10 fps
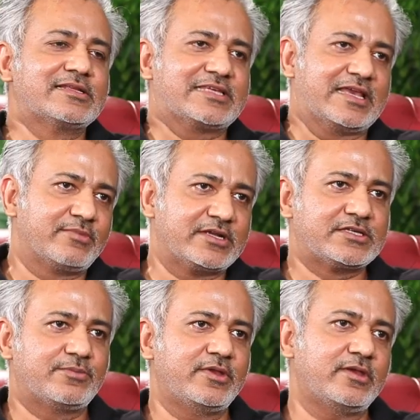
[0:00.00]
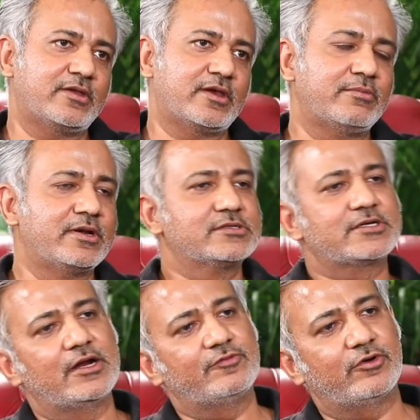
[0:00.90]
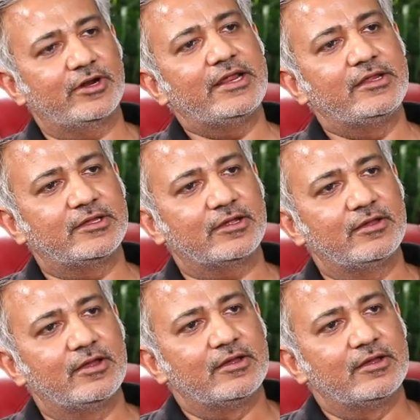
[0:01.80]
the same recipe can be designed for anything.